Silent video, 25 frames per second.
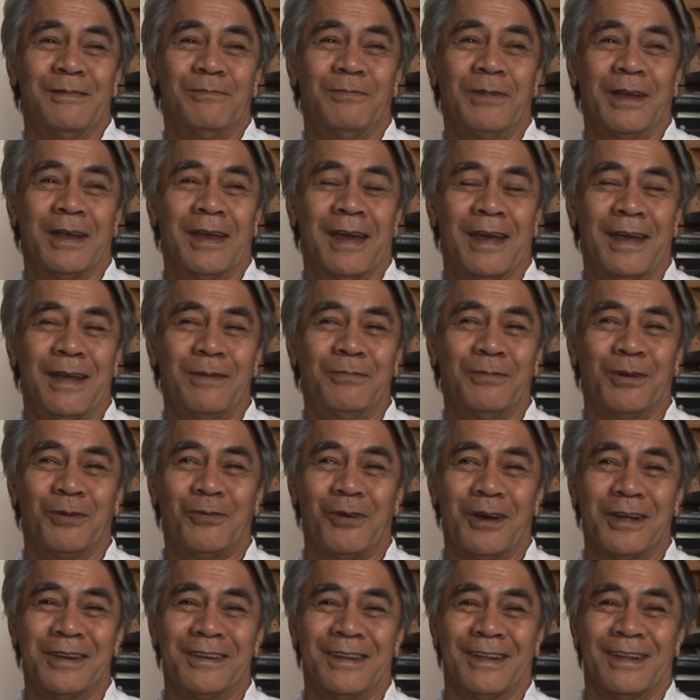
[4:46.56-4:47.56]
it became
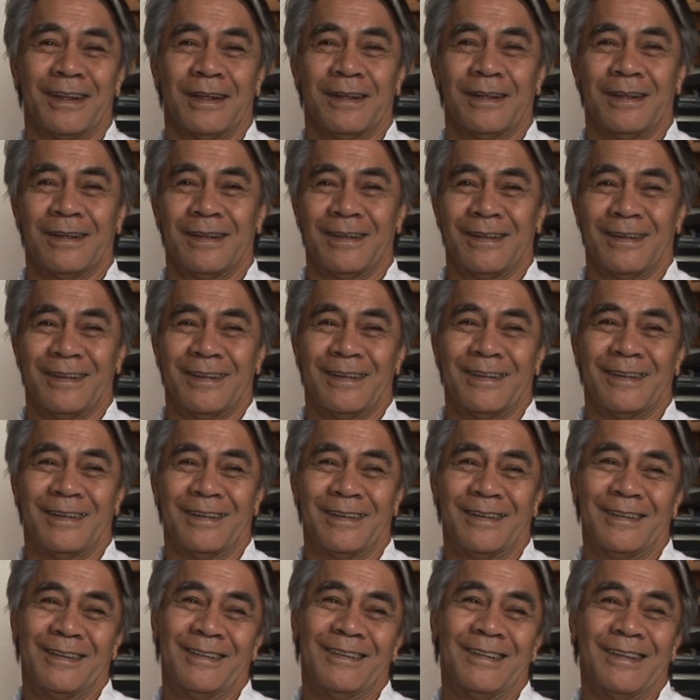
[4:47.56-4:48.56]
quite a,
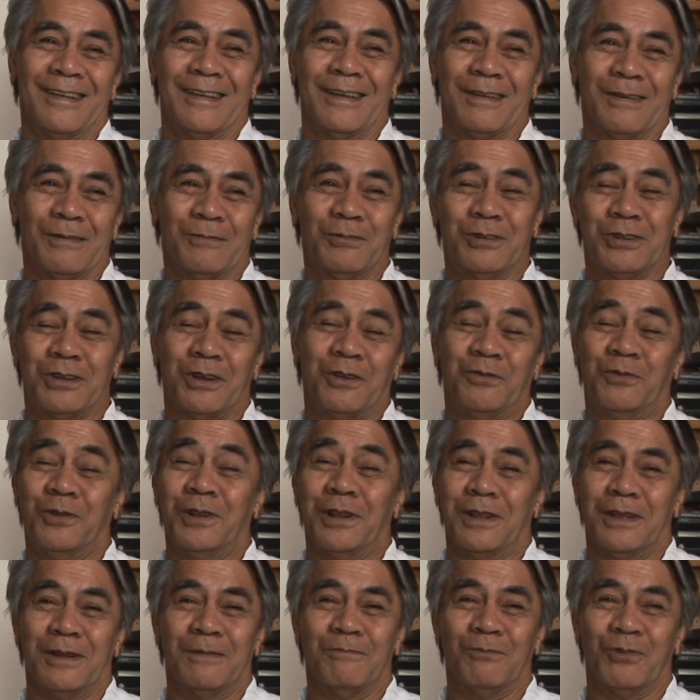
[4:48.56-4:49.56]
which I
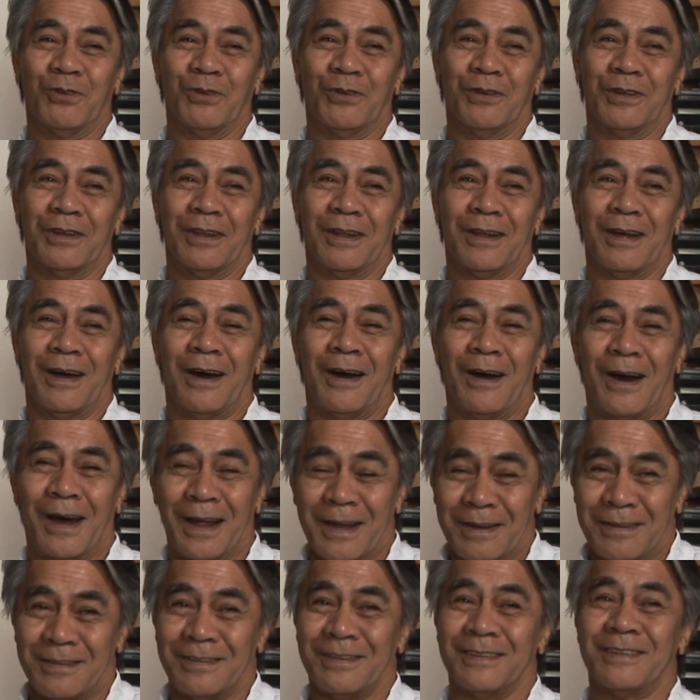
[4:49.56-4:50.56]
really enjoyed, a
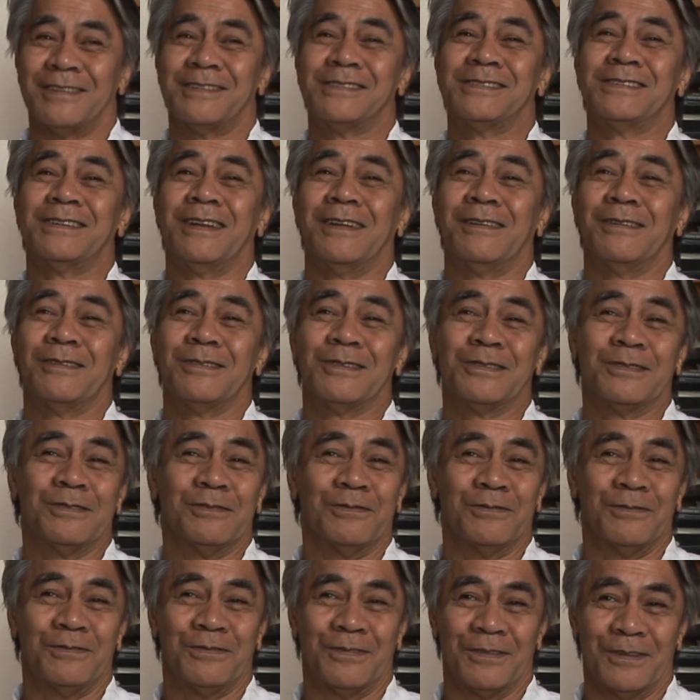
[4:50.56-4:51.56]
heightened sense
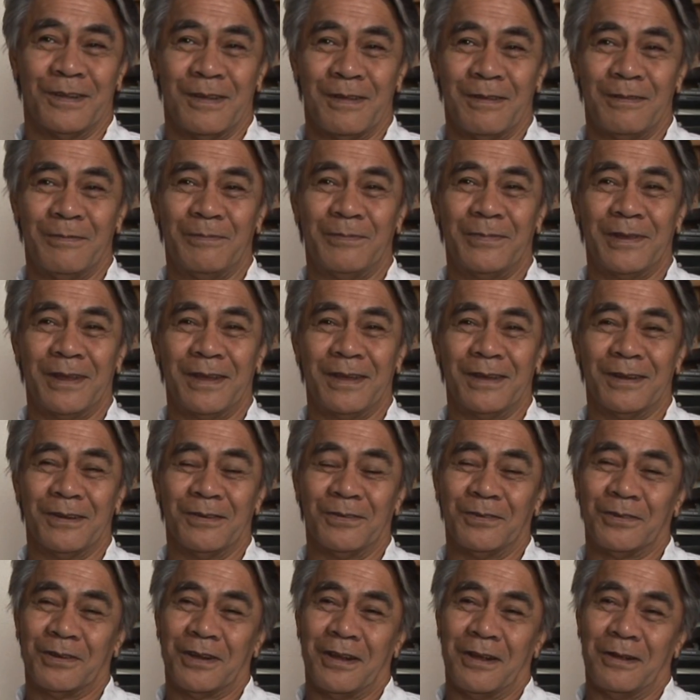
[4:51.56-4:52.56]
of being
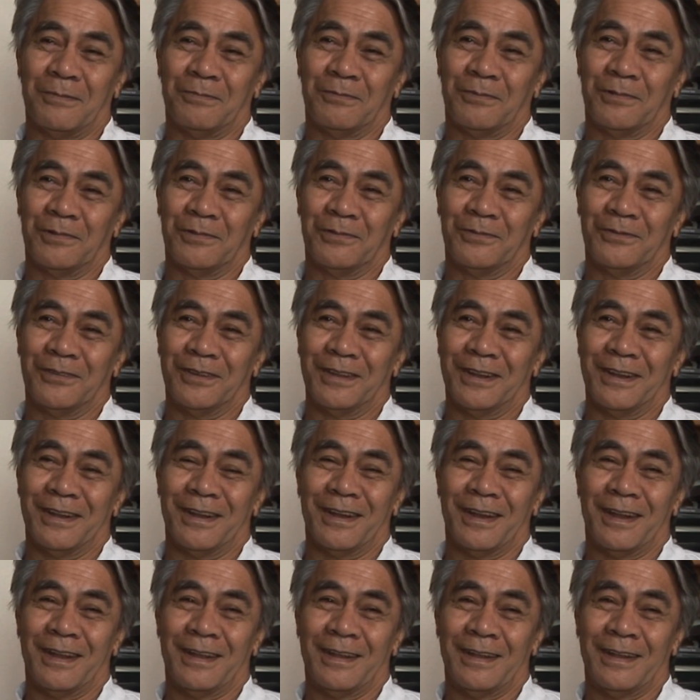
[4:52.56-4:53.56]
on camera when